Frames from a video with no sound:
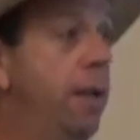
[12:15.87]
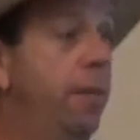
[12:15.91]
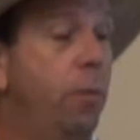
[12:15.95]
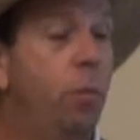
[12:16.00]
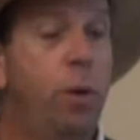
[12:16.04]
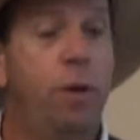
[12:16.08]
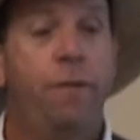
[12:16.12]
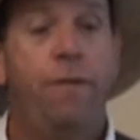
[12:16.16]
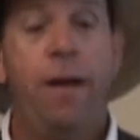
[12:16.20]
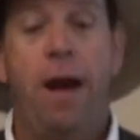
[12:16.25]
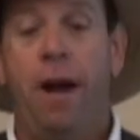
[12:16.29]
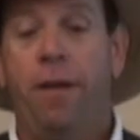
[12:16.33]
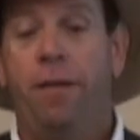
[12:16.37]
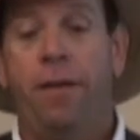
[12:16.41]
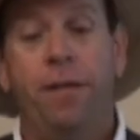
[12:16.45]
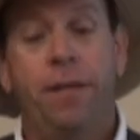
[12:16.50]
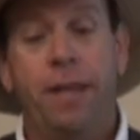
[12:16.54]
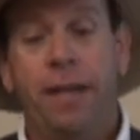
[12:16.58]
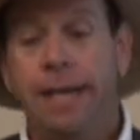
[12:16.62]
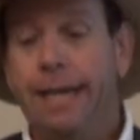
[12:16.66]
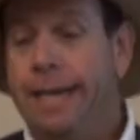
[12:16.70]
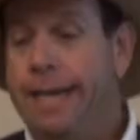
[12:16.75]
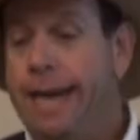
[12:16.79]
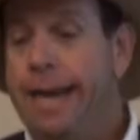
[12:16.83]
And we found that
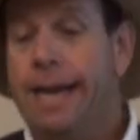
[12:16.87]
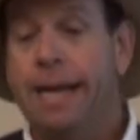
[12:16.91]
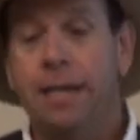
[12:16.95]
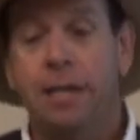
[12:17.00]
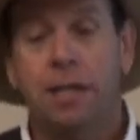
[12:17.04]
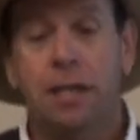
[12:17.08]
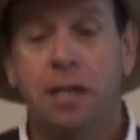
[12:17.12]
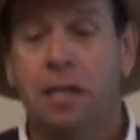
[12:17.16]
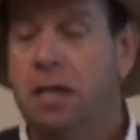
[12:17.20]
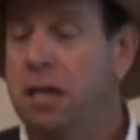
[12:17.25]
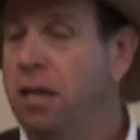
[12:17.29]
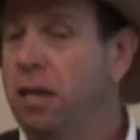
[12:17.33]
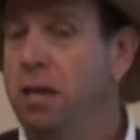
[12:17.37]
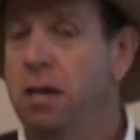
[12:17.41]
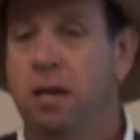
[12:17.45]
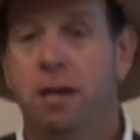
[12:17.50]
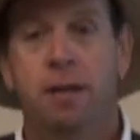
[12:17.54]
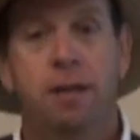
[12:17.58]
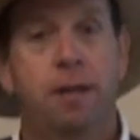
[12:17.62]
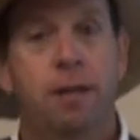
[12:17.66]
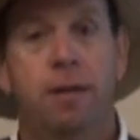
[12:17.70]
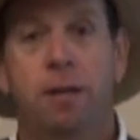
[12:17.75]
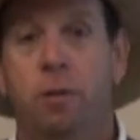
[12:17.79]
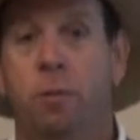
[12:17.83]
the disc,
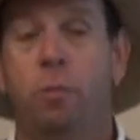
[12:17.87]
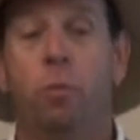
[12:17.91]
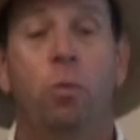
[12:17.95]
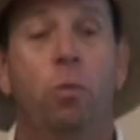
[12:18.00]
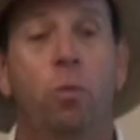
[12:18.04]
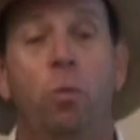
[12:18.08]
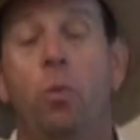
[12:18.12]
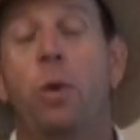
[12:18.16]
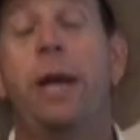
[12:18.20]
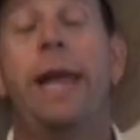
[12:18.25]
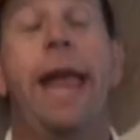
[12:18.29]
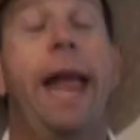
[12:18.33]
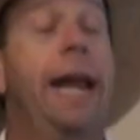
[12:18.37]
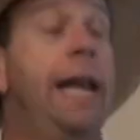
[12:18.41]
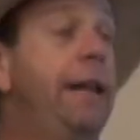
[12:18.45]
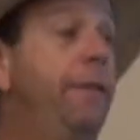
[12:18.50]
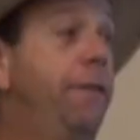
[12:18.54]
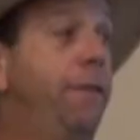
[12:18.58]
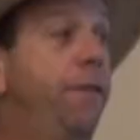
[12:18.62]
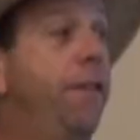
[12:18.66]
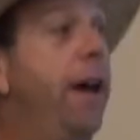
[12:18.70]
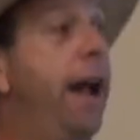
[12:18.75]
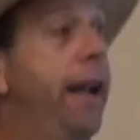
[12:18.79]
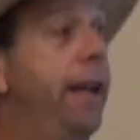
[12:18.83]
we can't
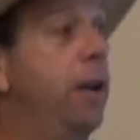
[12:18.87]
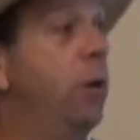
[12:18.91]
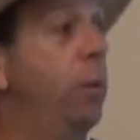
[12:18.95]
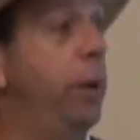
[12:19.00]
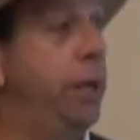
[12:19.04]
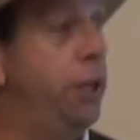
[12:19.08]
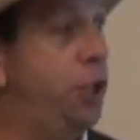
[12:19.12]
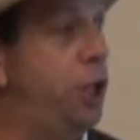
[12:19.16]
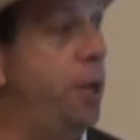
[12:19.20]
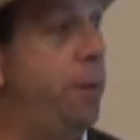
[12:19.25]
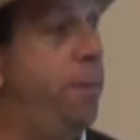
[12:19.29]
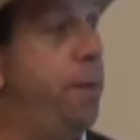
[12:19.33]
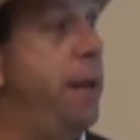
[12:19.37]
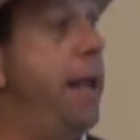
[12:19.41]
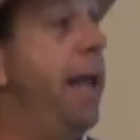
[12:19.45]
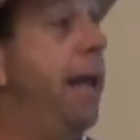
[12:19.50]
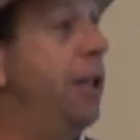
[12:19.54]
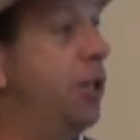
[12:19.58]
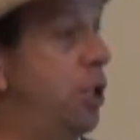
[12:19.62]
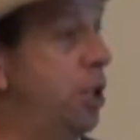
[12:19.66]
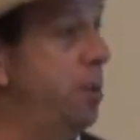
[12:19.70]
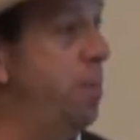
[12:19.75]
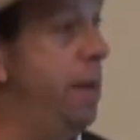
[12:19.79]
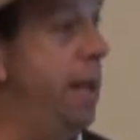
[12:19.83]
even find it. We
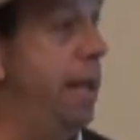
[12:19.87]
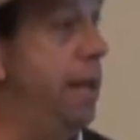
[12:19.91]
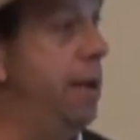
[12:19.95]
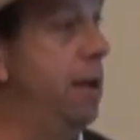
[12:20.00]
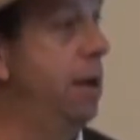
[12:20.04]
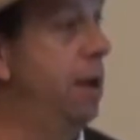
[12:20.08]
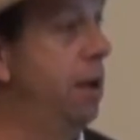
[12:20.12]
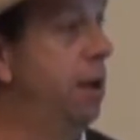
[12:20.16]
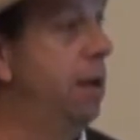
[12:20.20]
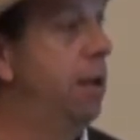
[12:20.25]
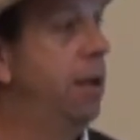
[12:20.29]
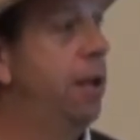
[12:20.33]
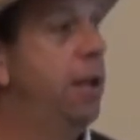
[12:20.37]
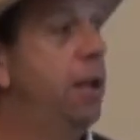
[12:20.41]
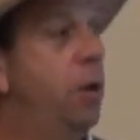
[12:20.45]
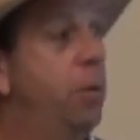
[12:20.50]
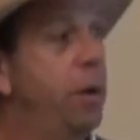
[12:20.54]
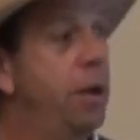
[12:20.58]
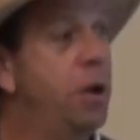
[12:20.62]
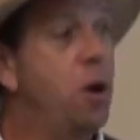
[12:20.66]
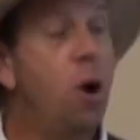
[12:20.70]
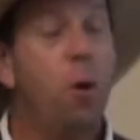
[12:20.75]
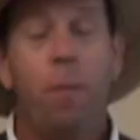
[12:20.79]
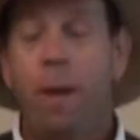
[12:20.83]
GPSed them in.
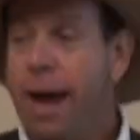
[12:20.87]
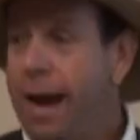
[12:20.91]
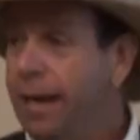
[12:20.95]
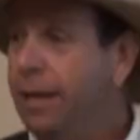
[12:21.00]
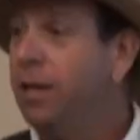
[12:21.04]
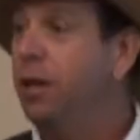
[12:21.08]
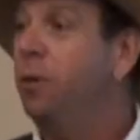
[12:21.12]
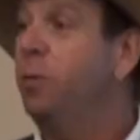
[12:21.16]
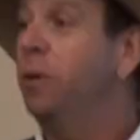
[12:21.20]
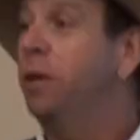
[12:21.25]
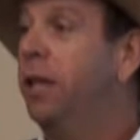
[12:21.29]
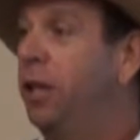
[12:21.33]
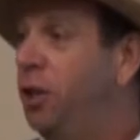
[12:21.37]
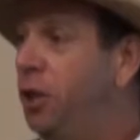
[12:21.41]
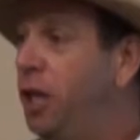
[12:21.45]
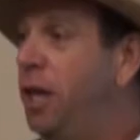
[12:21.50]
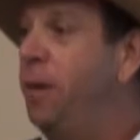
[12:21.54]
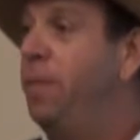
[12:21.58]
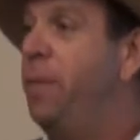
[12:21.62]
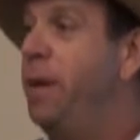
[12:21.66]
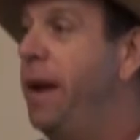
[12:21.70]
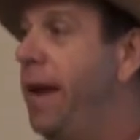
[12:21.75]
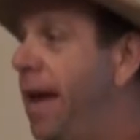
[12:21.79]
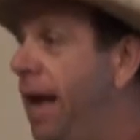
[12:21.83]
We go back there with the
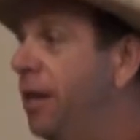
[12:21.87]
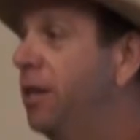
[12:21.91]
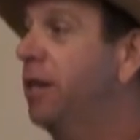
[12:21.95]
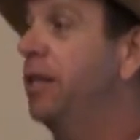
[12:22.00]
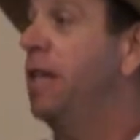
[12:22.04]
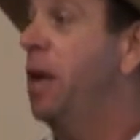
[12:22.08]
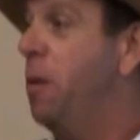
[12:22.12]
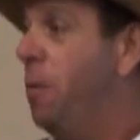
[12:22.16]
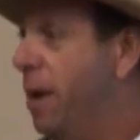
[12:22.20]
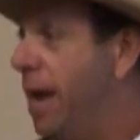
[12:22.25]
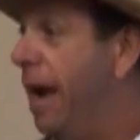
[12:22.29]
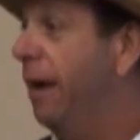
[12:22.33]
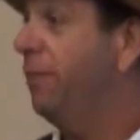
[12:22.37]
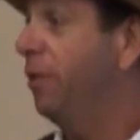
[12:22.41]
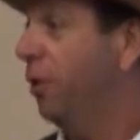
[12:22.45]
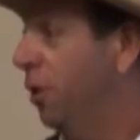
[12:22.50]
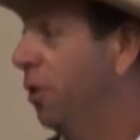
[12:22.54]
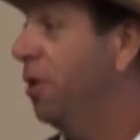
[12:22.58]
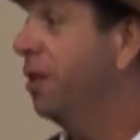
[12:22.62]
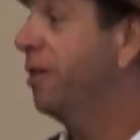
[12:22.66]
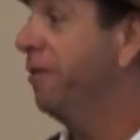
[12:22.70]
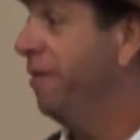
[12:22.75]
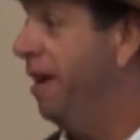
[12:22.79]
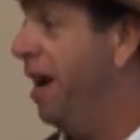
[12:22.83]
GPS, and then we have to
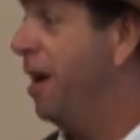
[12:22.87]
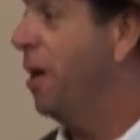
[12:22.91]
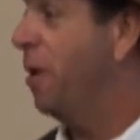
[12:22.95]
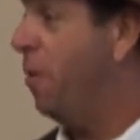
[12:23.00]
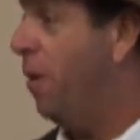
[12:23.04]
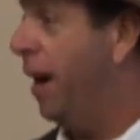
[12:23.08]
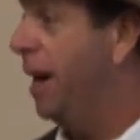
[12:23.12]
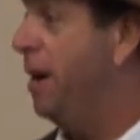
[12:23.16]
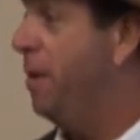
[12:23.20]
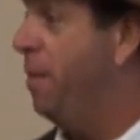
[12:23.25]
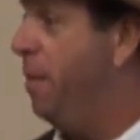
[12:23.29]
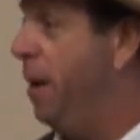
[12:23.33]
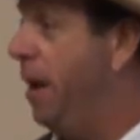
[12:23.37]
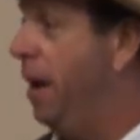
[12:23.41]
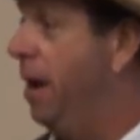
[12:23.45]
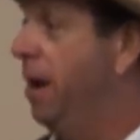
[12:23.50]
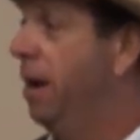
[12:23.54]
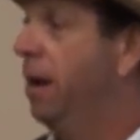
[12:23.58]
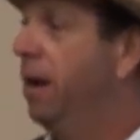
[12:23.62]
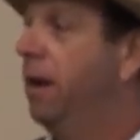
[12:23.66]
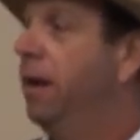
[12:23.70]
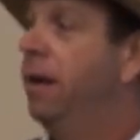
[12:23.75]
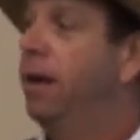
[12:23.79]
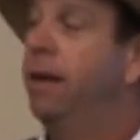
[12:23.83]
look around quite a bit.